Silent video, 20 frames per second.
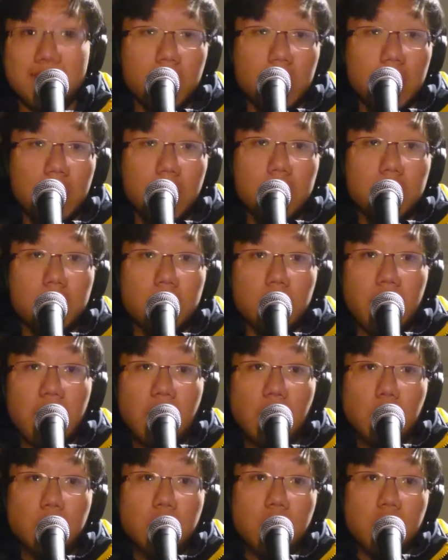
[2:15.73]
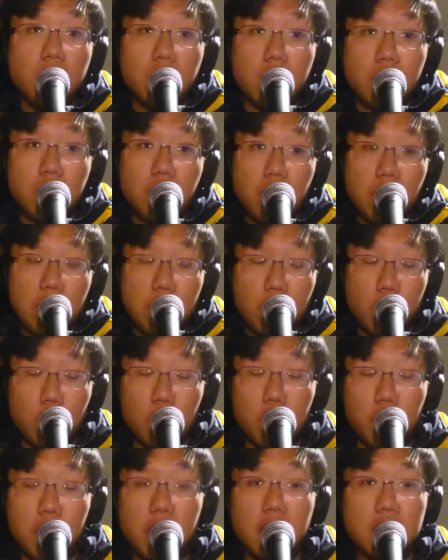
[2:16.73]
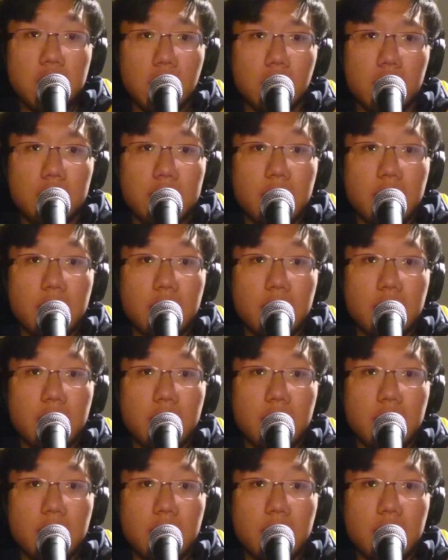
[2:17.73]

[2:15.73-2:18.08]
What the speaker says: It also helps you flesh out